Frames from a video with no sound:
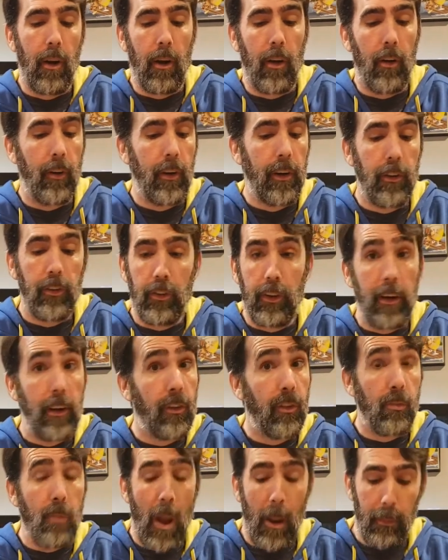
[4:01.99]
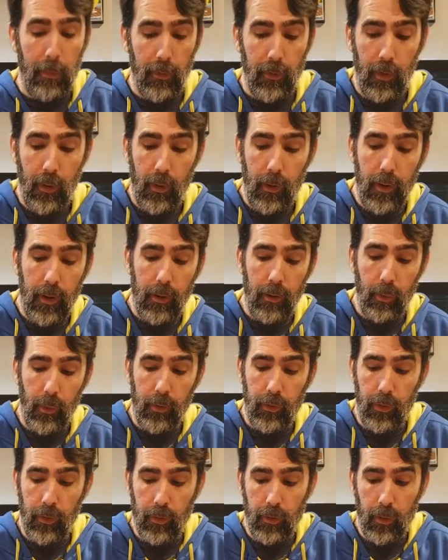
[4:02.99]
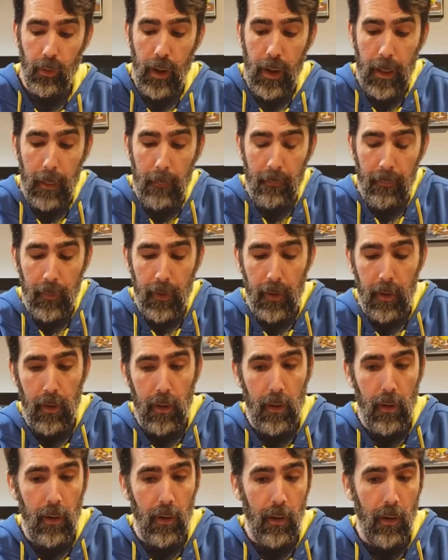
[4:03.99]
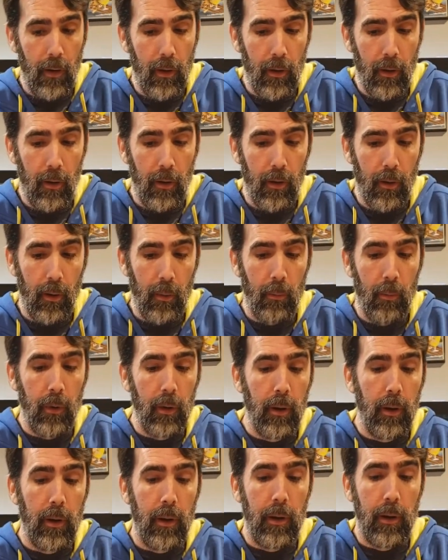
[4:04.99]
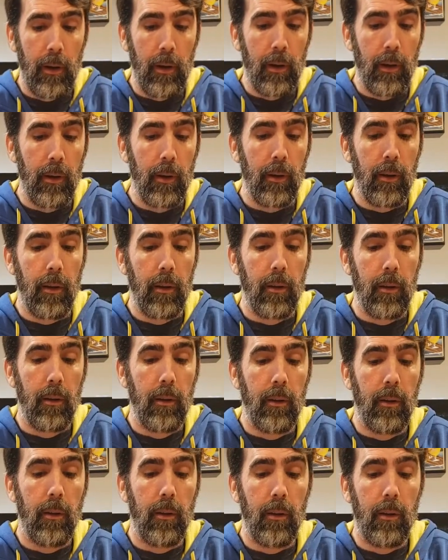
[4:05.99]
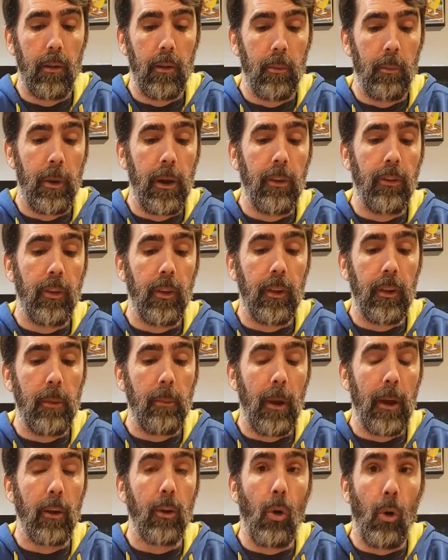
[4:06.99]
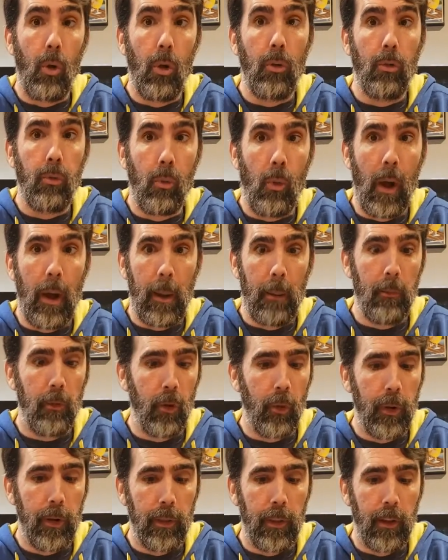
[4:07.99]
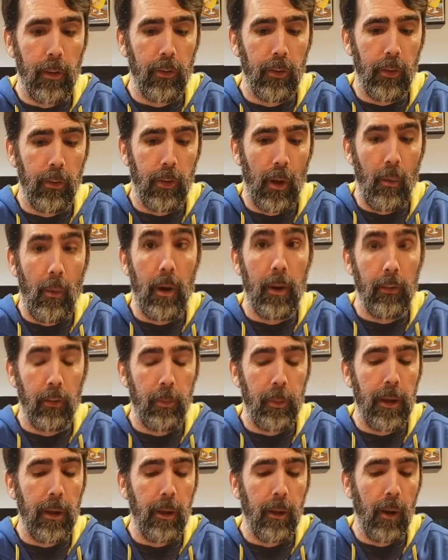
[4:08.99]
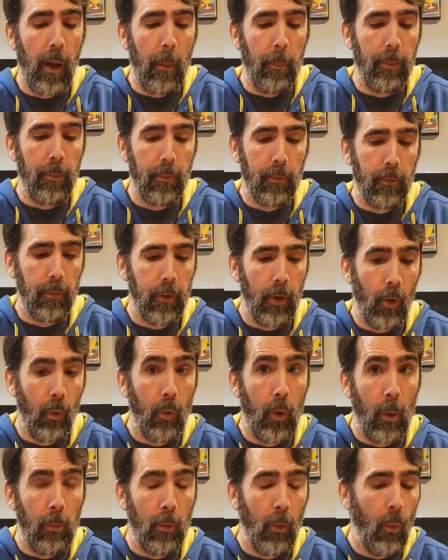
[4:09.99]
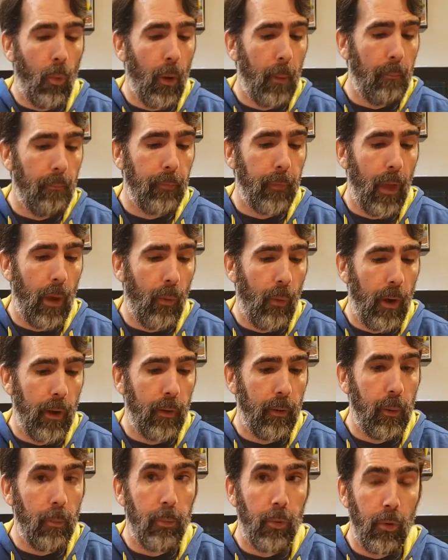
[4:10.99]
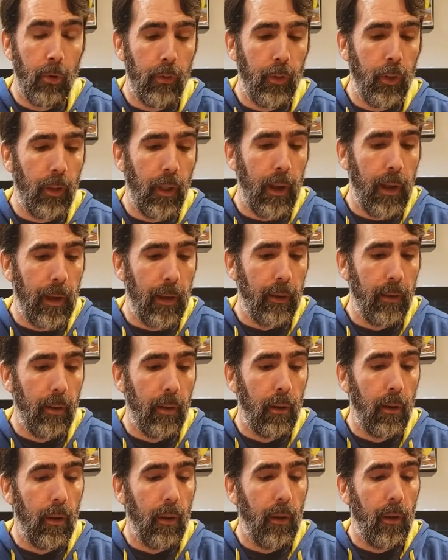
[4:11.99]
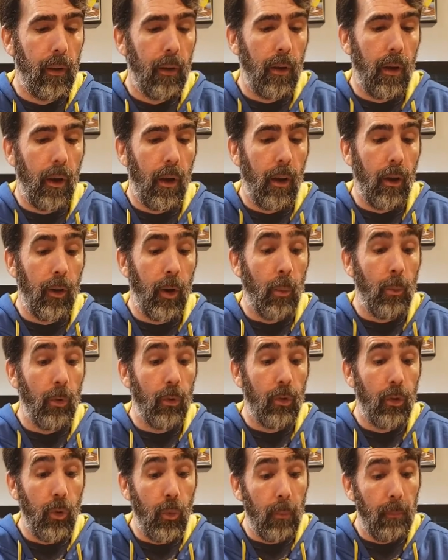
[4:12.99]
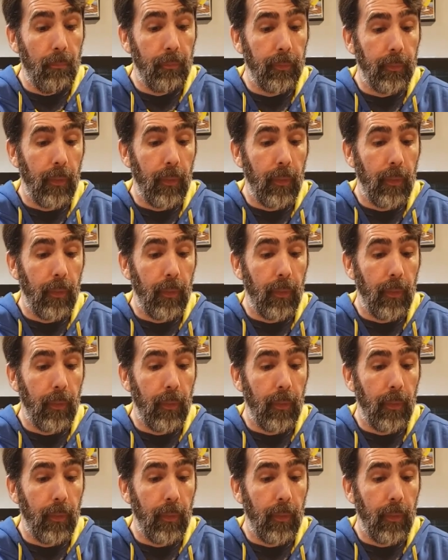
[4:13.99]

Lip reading: Already seeing some opportunities, which is great. And basically my goal of why I'm doing this is I want to speed it up. You know, number 1, I want to improve the land. Number 2,